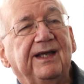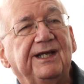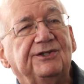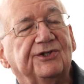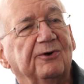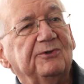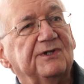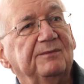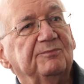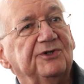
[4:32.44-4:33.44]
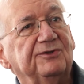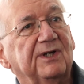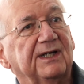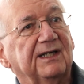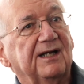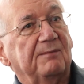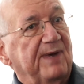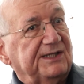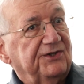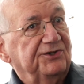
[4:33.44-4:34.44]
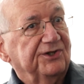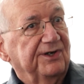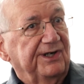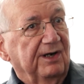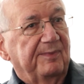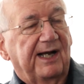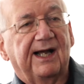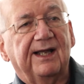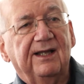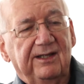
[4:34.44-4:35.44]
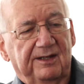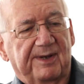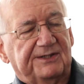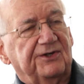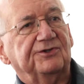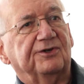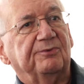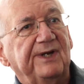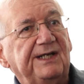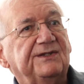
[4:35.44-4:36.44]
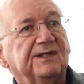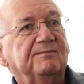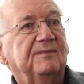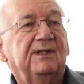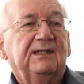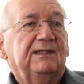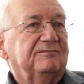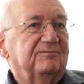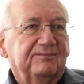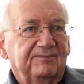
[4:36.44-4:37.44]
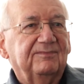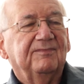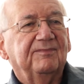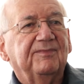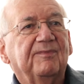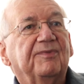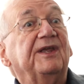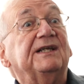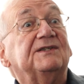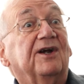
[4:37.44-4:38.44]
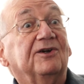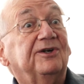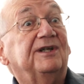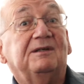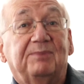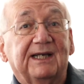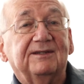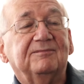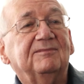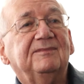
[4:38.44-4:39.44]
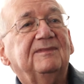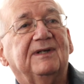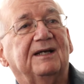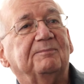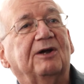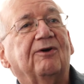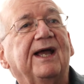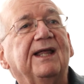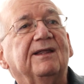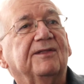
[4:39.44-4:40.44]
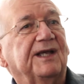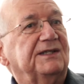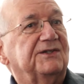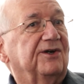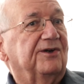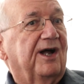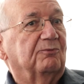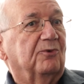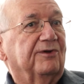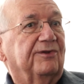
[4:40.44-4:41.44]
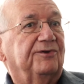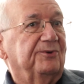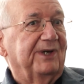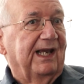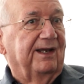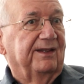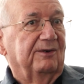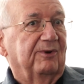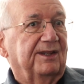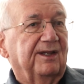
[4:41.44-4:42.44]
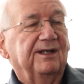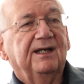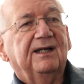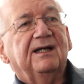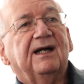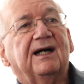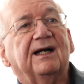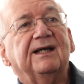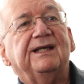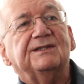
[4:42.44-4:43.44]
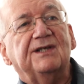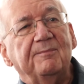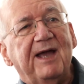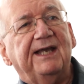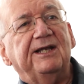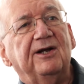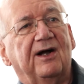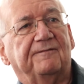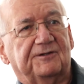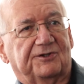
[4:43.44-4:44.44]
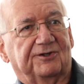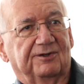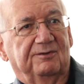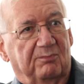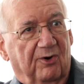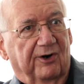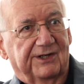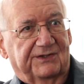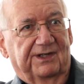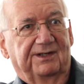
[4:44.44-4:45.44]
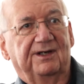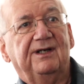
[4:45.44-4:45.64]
He shows them to a messenger nearby. The messenger reads them, thinks they're good, but McCrae thinks they're not worth doing anything with. His commanding officer, Morrison,